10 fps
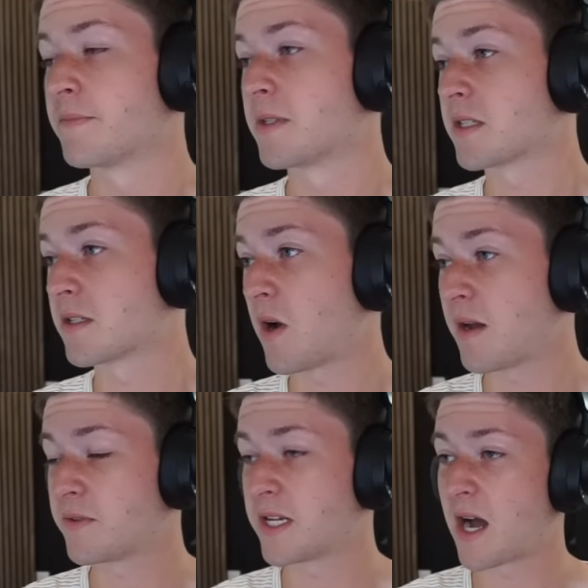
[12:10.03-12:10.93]
So
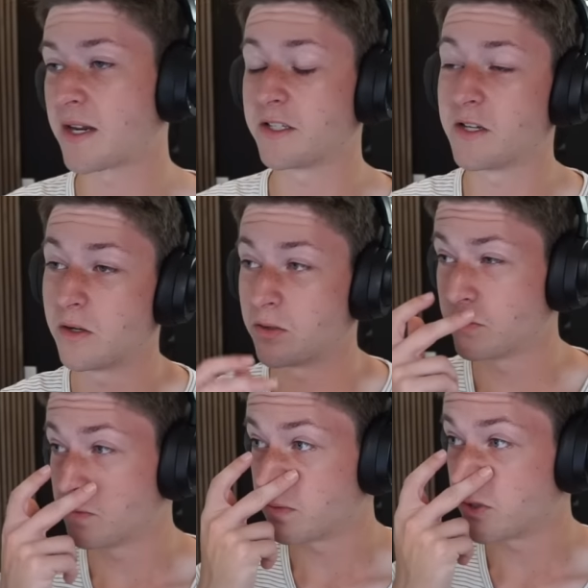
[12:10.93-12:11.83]
I've got to
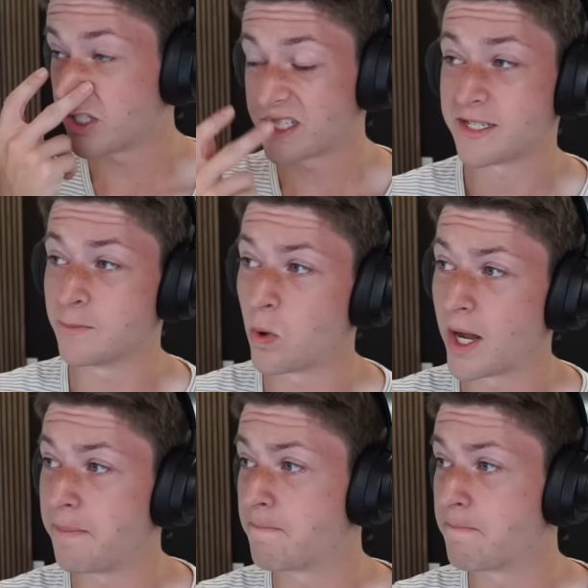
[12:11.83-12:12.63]
go GC one.